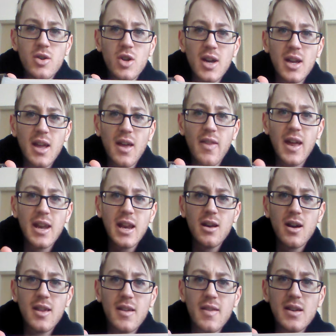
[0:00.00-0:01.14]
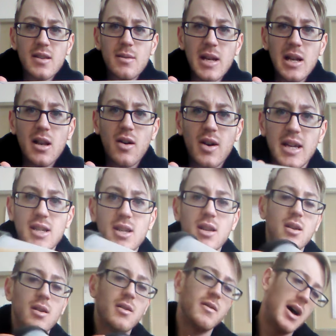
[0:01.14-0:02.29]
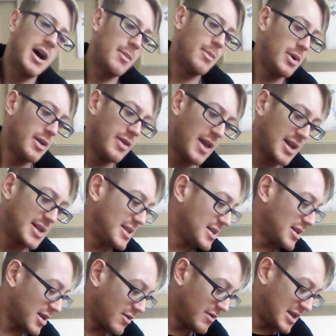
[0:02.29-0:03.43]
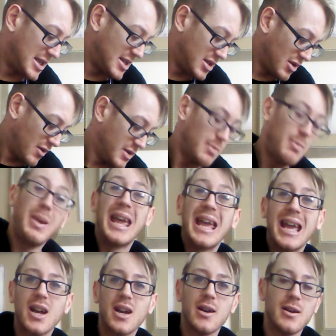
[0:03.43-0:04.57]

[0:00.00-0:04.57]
If I can get that in, I think that's a bit light there because it's like a really soft pink.